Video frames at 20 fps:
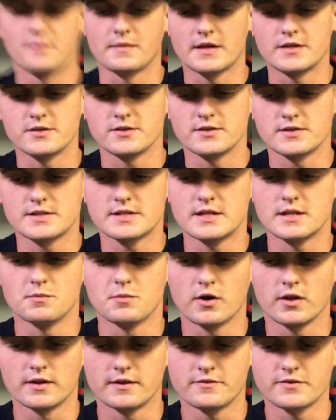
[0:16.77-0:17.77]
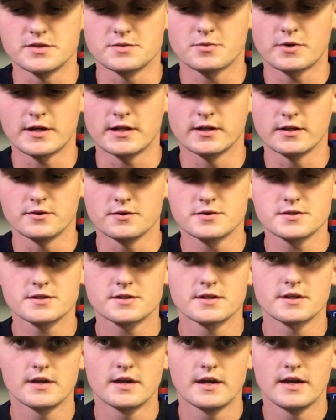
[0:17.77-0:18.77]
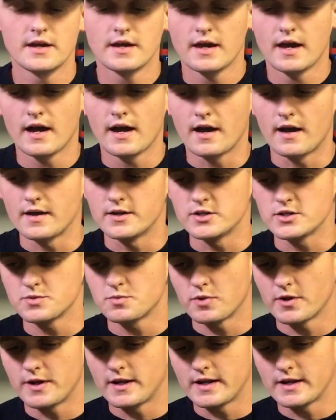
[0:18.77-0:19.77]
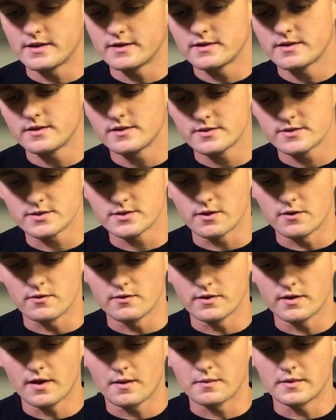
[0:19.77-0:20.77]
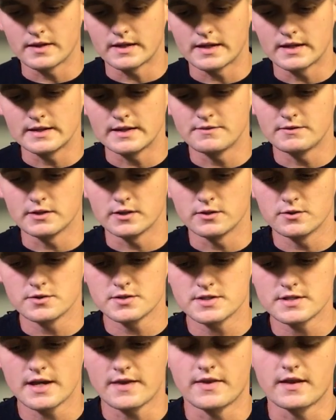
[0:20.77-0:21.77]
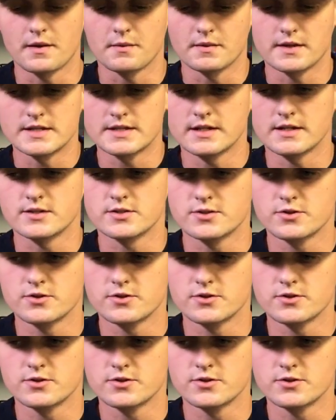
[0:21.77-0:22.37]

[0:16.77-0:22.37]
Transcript: as you can see, the ball diff is pretty loose. I just put it in, so I'm going to leave it loose, and then I'm going to take a